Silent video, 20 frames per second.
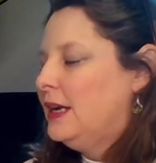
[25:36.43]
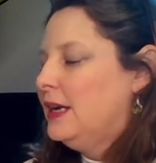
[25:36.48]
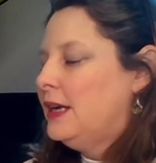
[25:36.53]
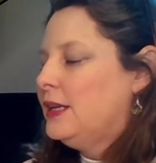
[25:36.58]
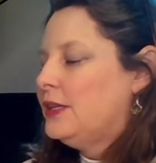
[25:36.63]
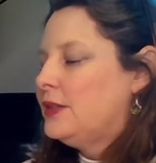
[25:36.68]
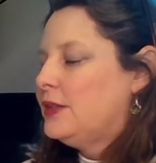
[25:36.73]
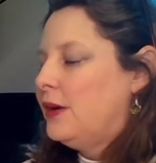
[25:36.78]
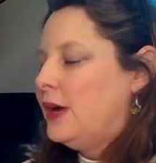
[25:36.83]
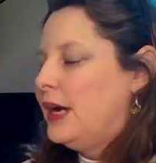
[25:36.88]

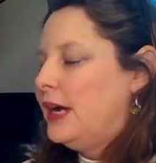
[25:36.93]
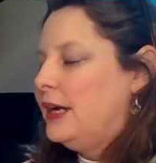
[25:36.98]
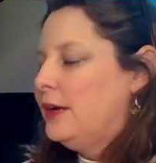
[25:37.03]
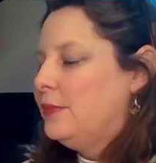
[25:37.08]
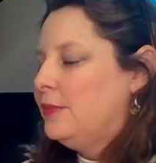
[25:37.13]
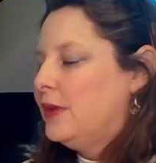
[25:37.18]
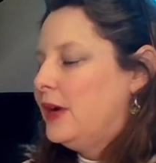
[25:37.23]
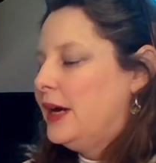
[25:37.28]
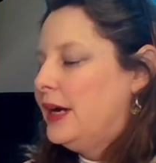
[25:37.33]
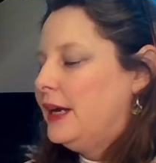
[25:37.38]
So I am
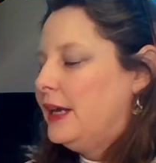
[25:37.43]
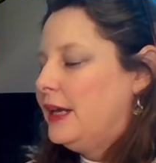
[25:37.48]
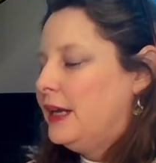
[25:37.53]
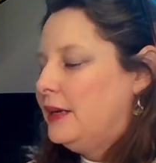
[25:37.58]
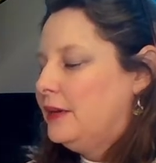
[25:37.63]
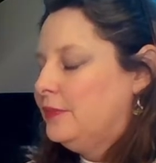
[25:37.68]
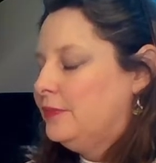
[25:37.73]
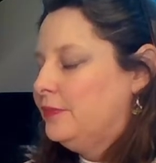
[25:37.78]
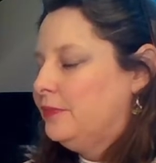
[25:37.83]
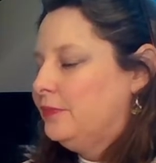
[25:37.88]
writing
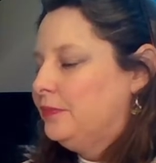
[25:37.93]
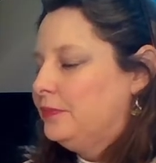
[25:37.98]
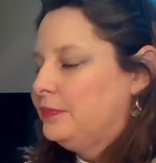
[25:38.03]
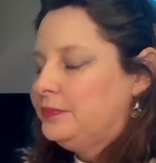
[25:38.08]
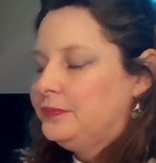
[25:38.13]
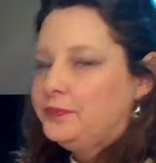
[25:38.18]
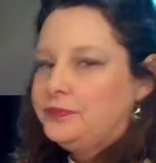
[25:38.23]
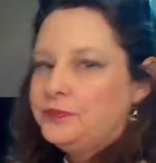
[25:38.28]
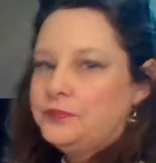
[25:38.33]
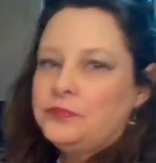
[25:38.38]

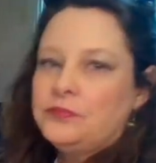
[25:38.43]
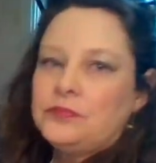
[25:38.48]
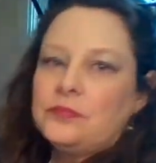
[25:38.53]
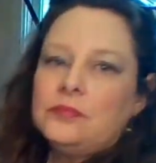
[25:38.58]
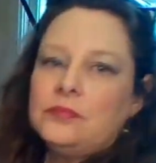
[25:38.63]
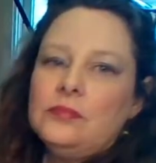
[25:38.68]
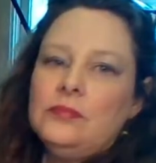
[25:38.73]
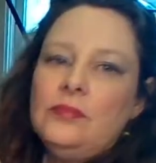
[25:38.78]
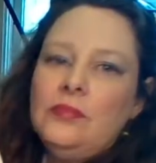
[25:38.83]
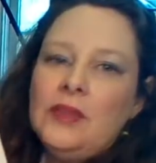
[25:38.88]

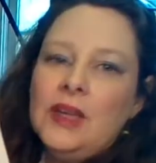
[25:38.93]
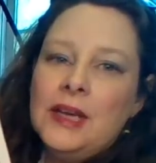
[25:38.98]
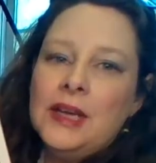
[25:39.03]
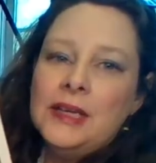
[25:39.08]
a